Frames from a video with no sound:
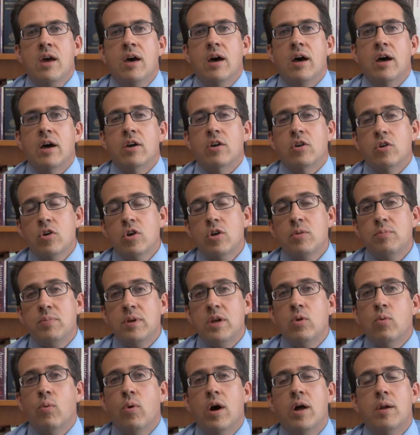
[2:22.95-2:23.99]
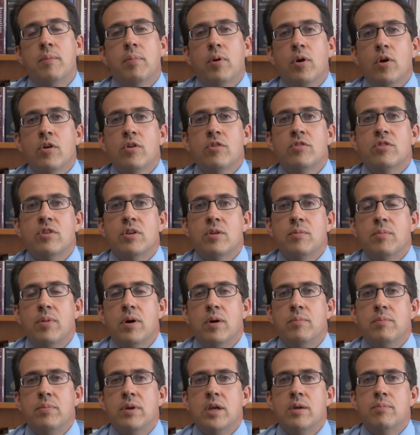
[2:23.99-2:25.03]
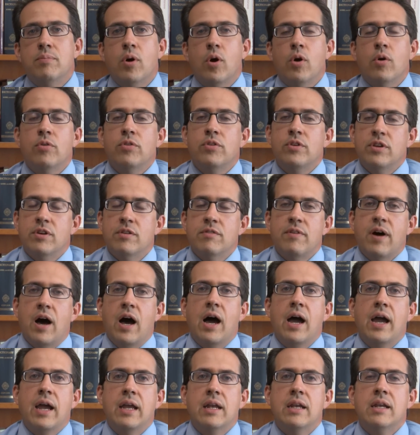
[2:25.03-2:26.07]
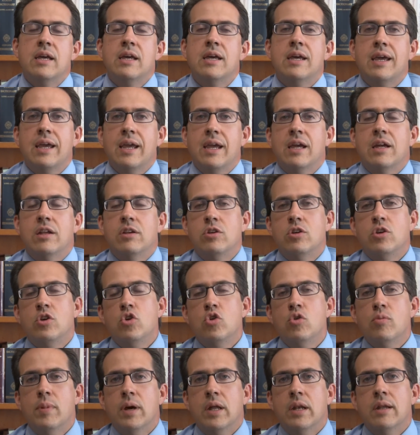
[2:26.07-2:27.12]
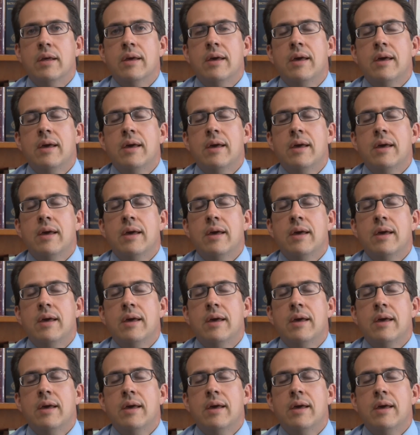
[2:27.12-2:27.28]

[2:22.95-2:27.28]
uh, could be one person but be both divine and human.